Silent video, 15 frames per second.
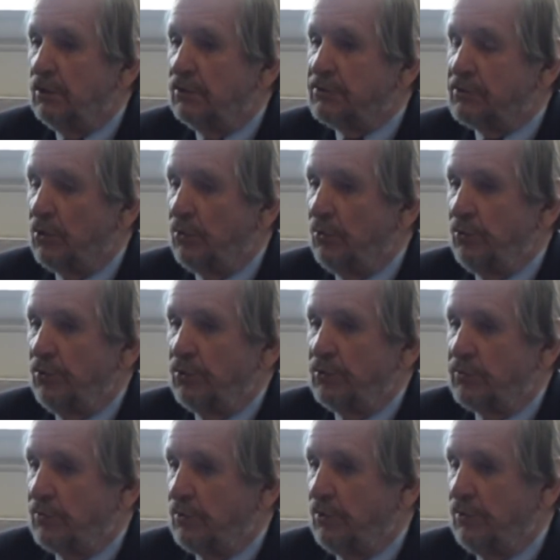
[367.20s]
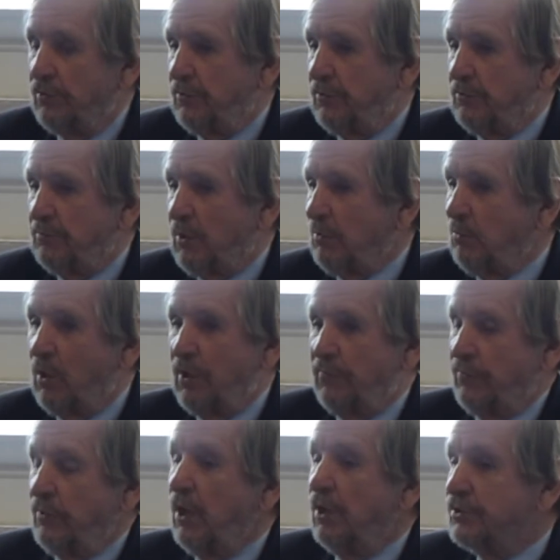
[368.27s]
So that my
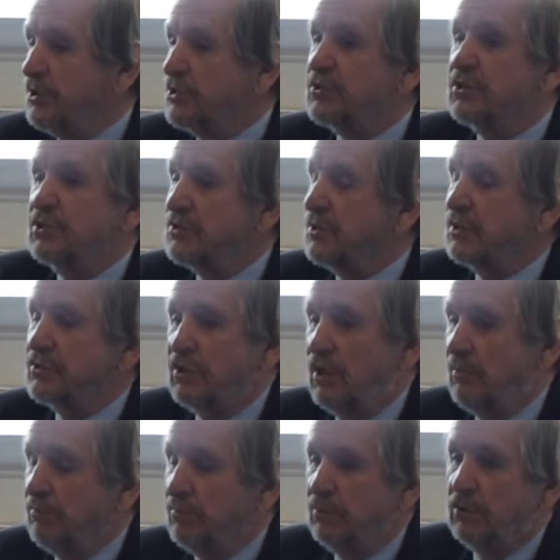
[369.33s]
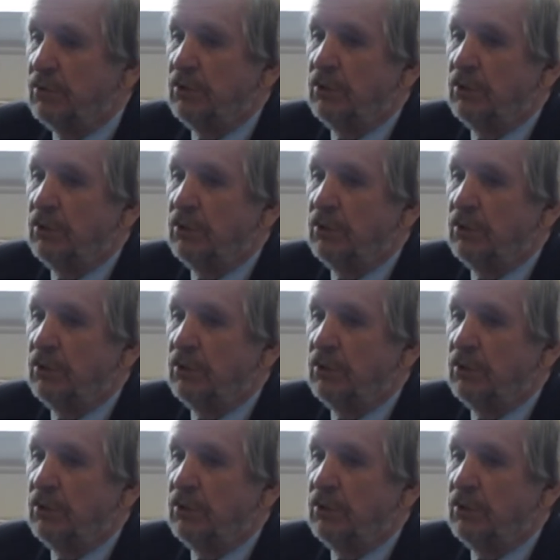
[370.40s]
wife and I, just as an example,